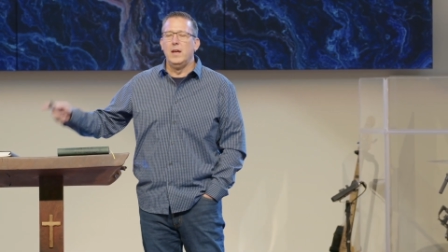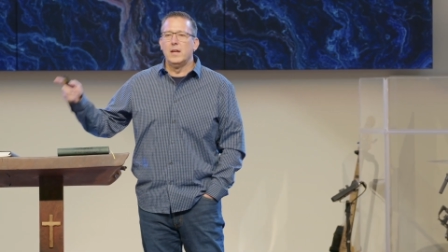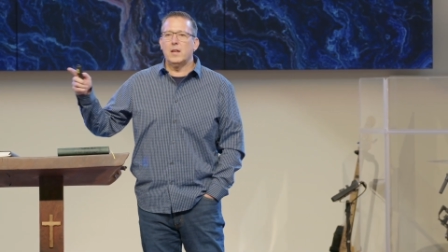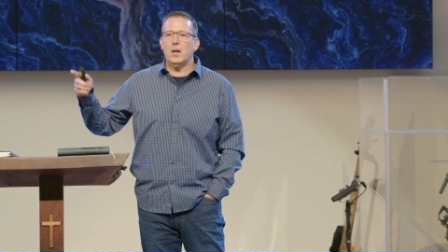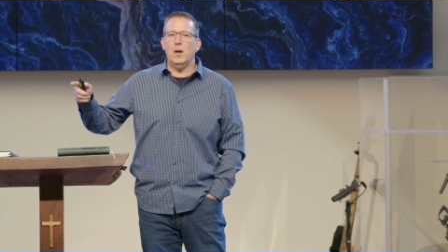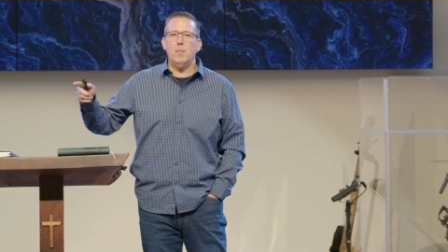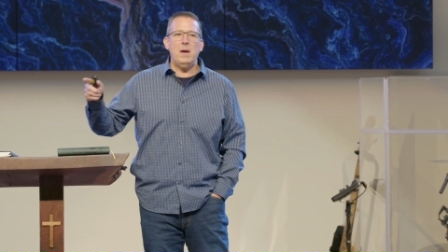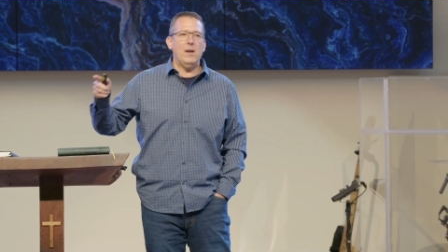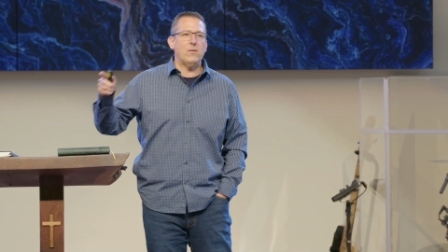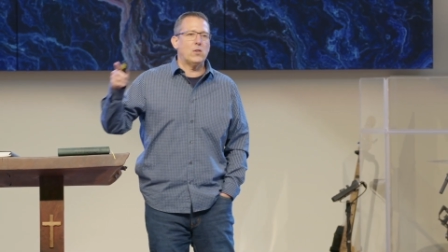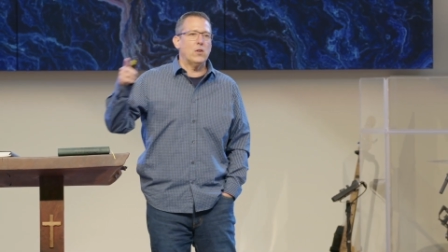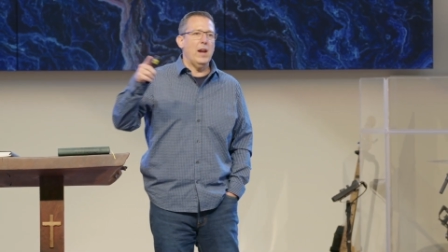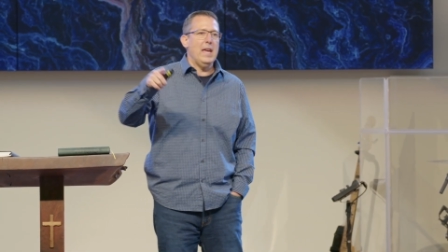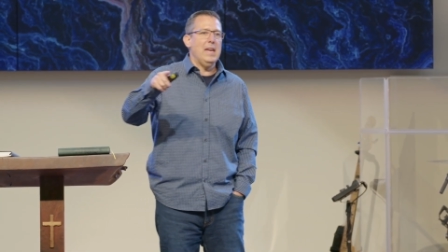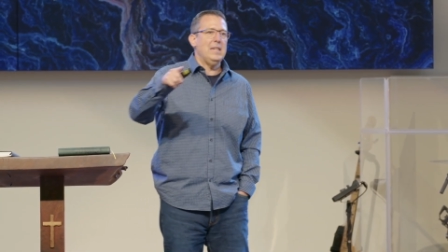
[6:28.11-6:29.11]
come after
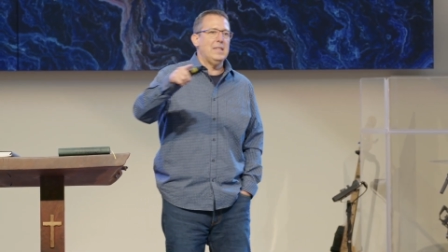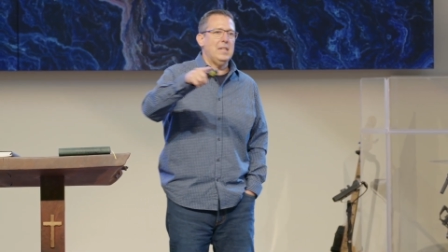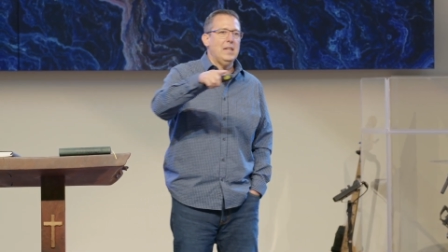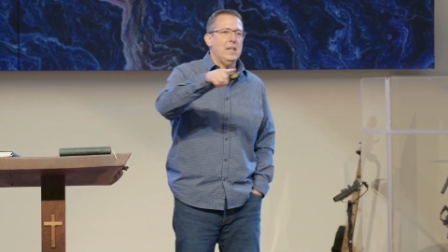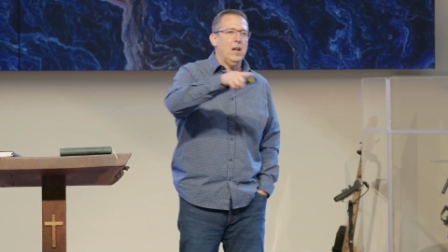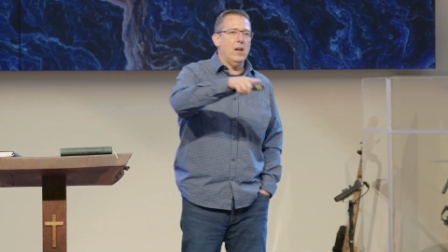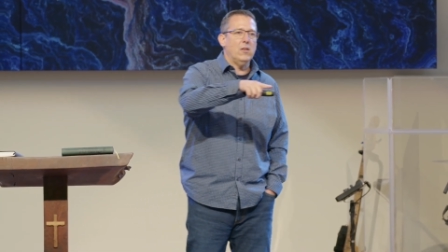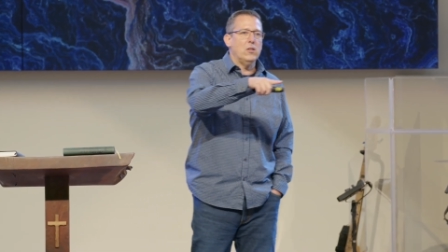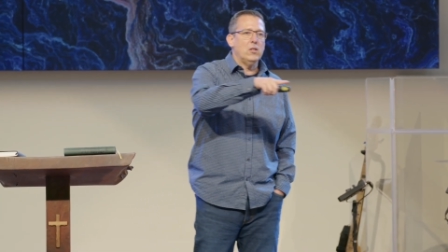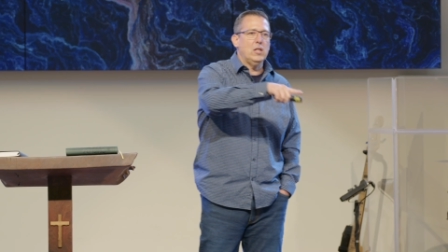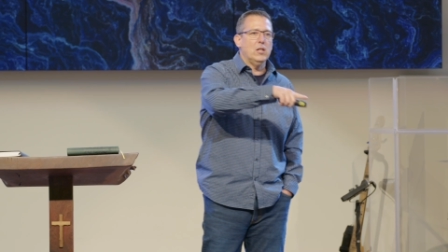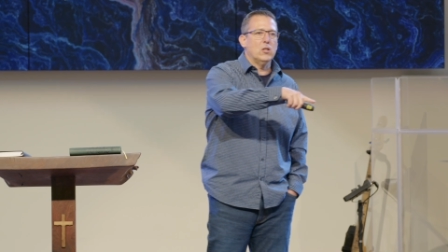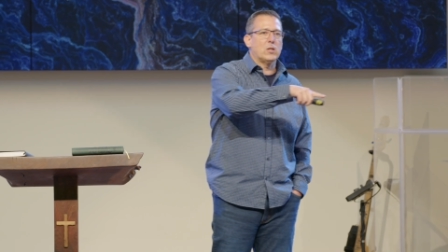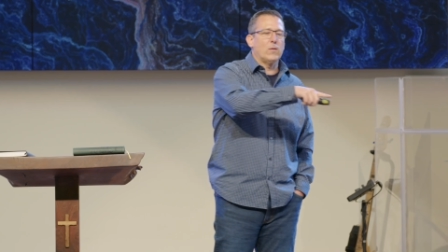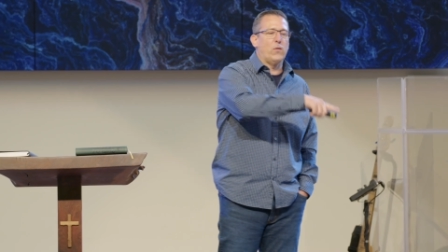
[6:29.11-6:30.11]
1,800
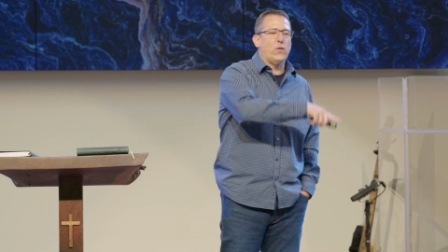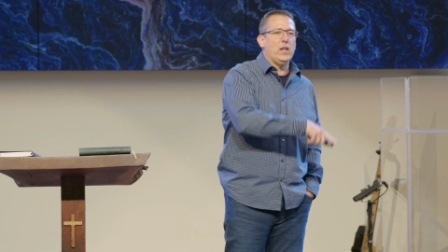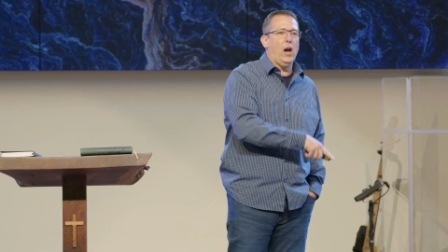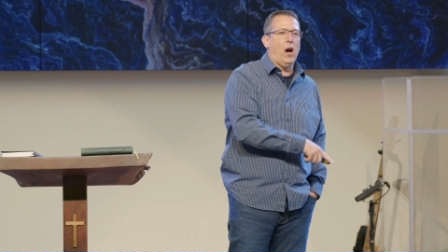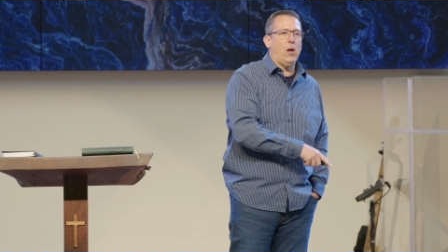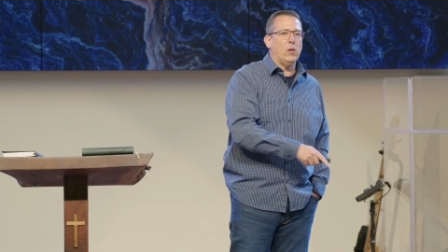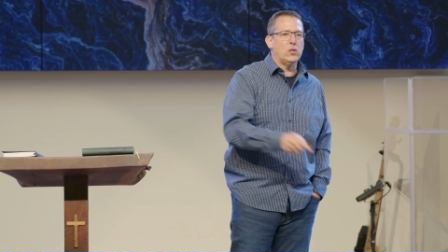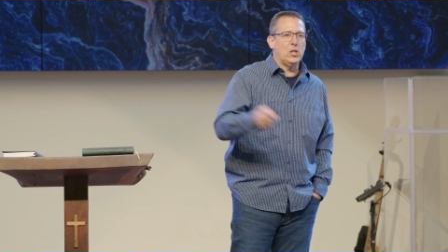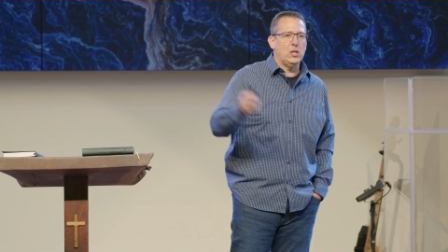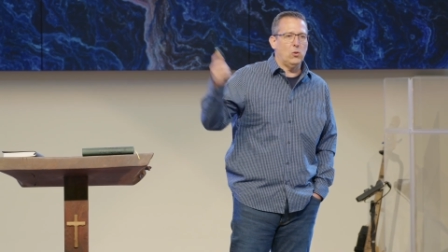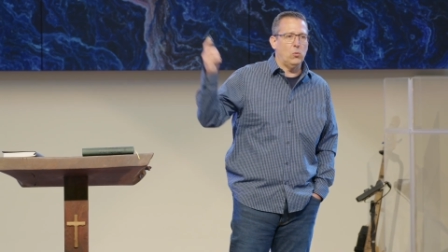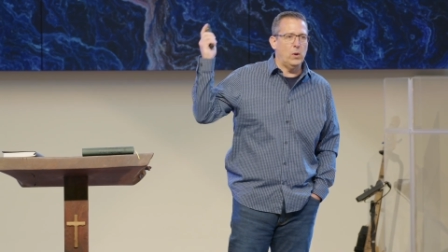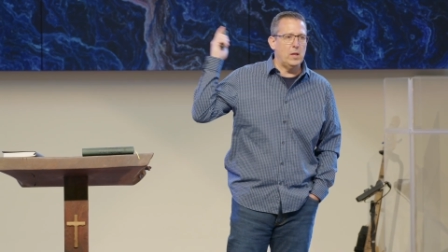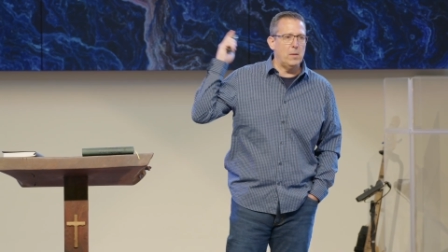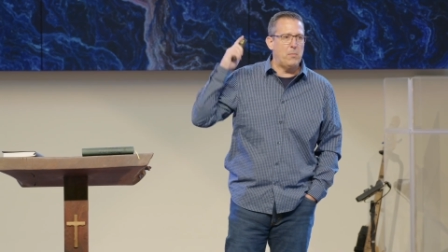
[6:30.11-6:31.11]
years of theology the
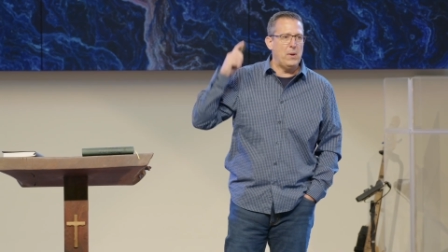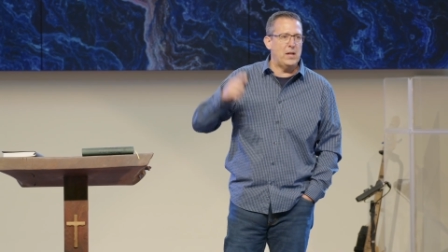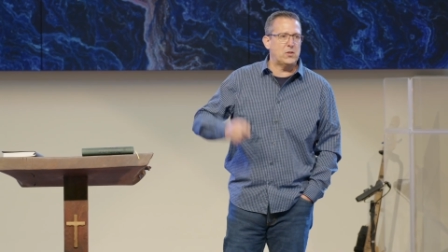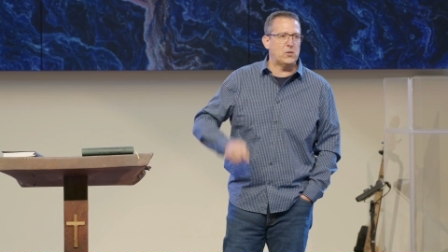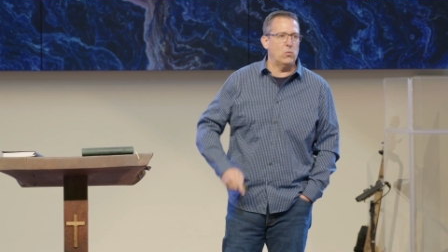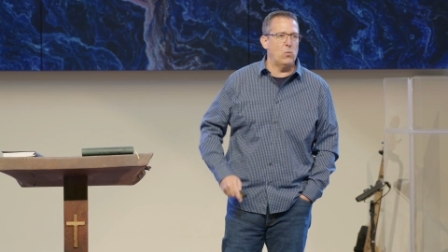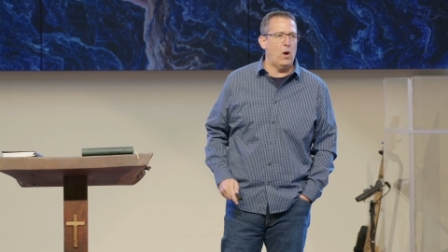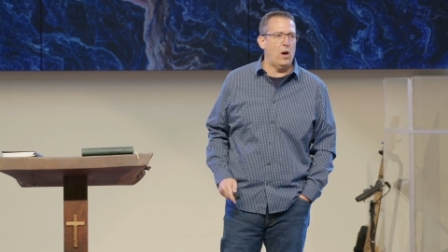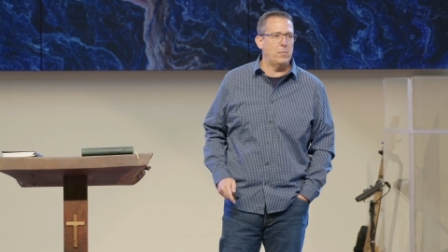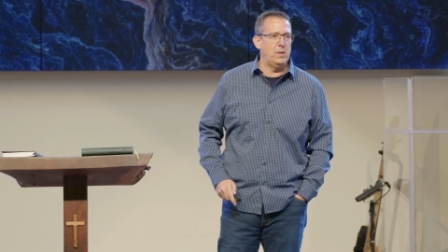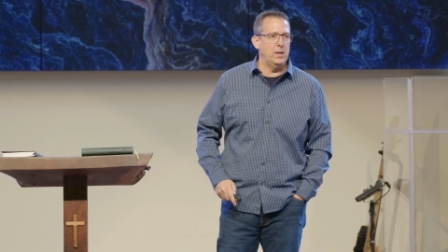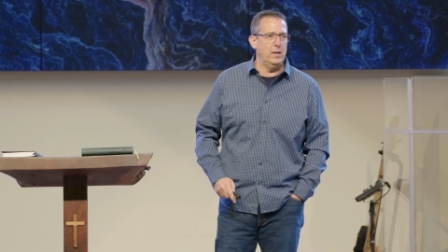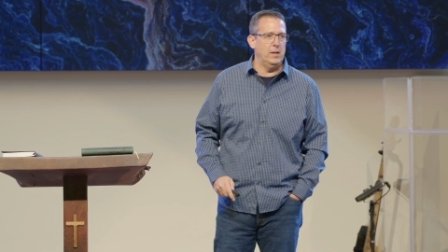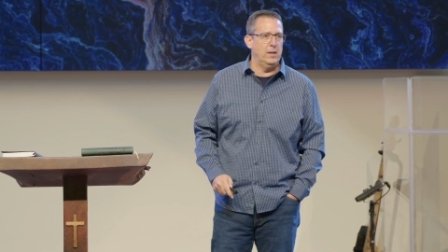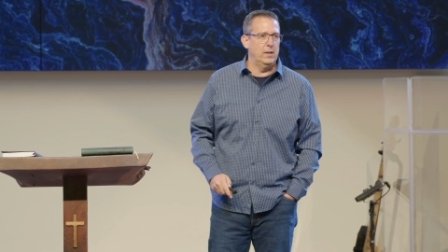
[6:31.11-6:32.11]
way that Pastor Rob did.